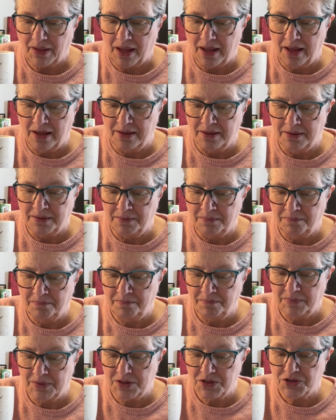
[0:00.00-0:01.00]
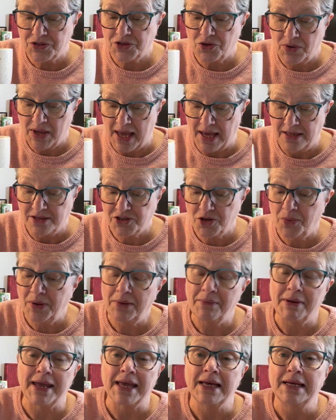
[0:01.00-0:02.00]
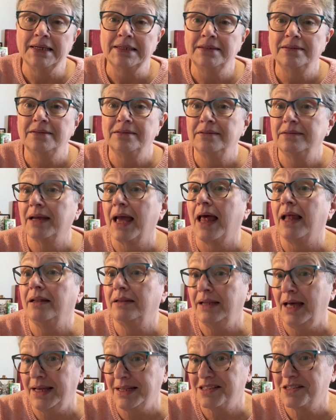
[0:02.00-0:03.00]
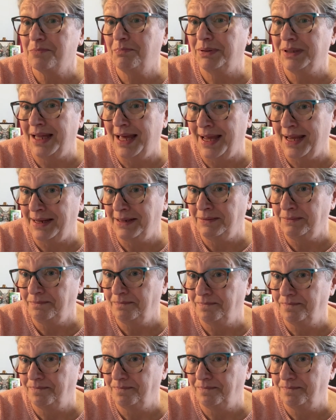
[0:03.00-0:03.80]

So yeah, so anyway, let's plan